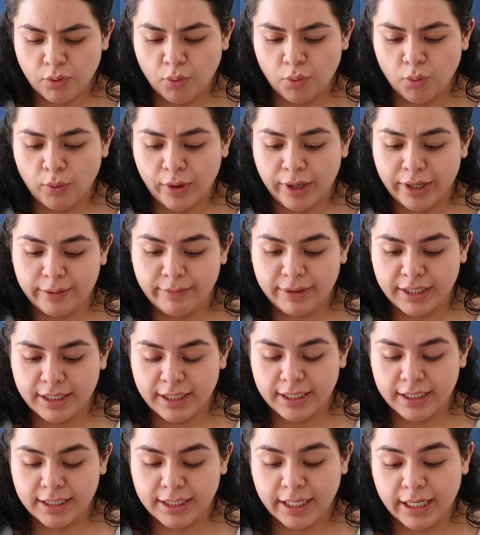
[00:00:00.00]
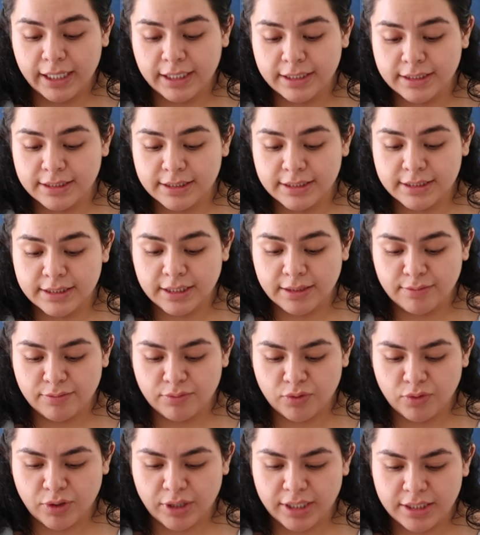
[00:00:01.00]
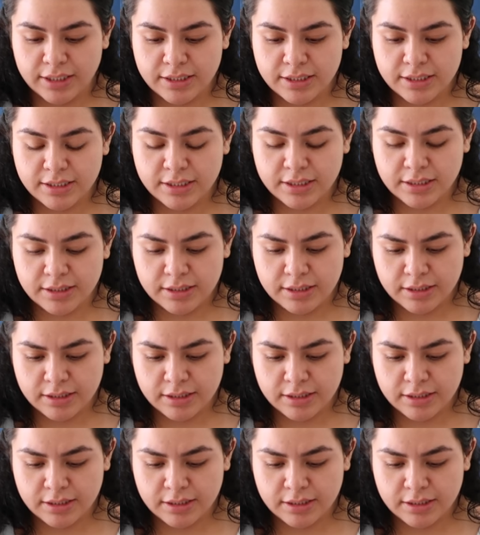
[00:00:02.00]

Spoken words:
wait a minute, that doesn't seem right.